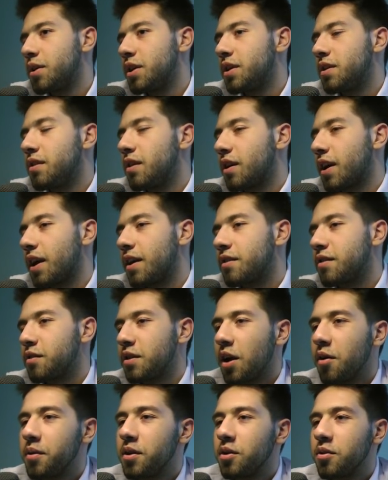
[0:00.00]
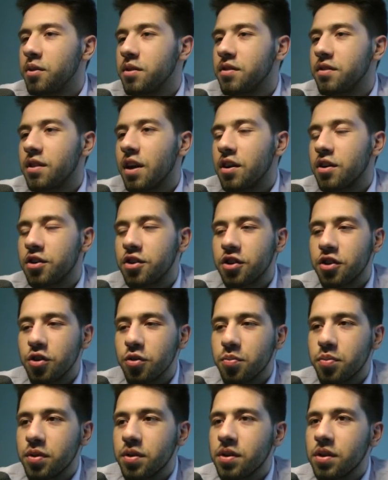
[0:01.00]
But okay, so now we know it's not
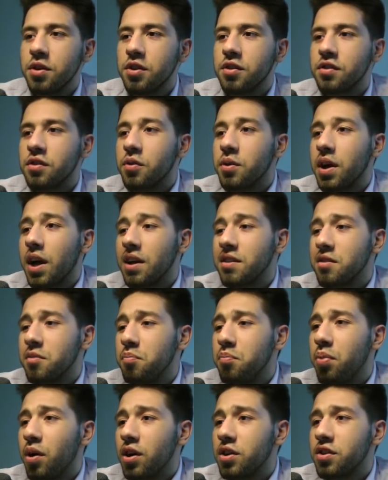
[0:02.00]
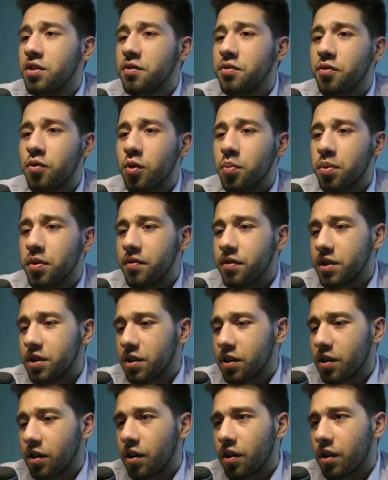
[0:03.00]
Shoop. We just know he has a bunch of 4
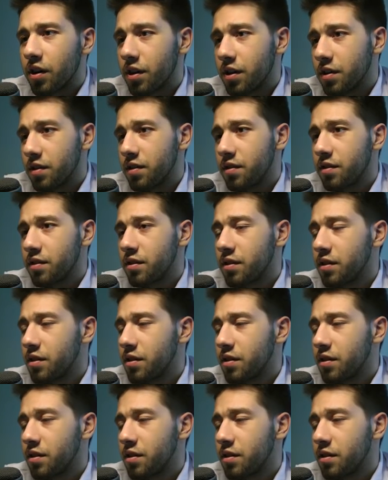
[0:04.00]
provision cards.